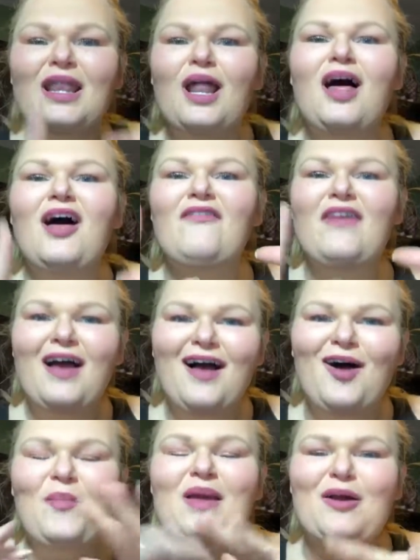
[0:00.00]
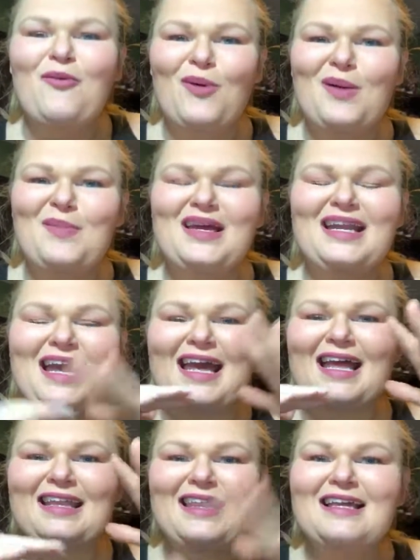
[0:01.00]
love helping women.
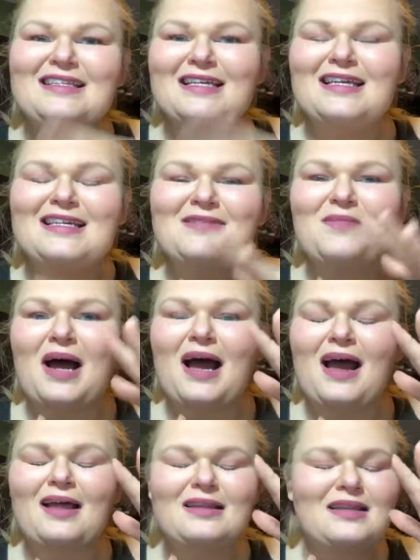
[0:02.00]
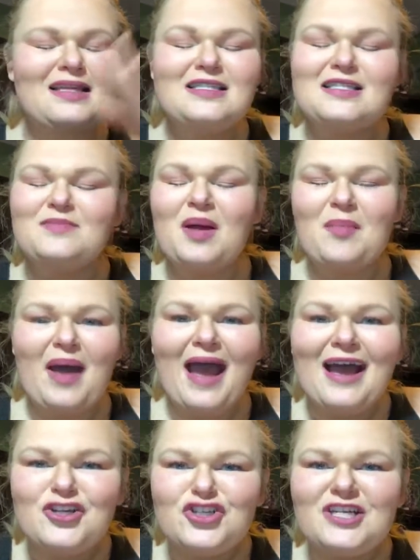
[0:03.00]
And this is my
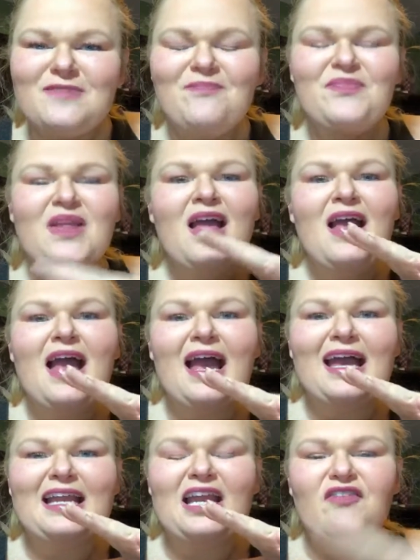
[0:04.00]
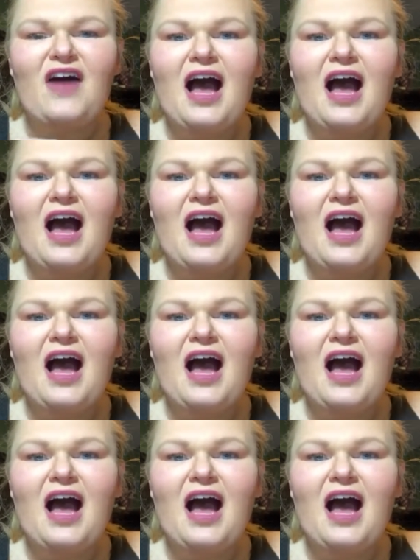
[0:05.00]
passion. And if